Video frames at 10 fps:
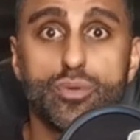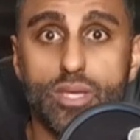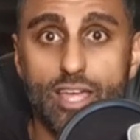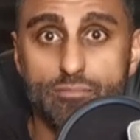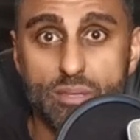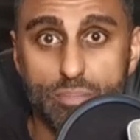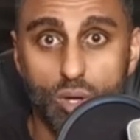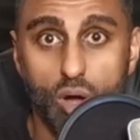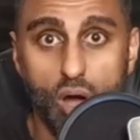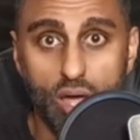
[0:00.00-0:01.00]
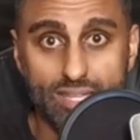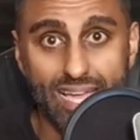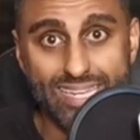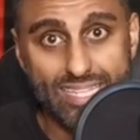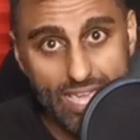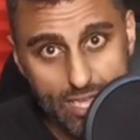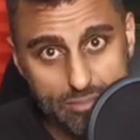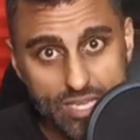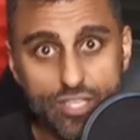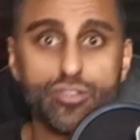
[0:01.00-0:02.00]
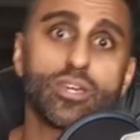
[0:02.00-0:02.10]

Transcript: you could have people online gaming,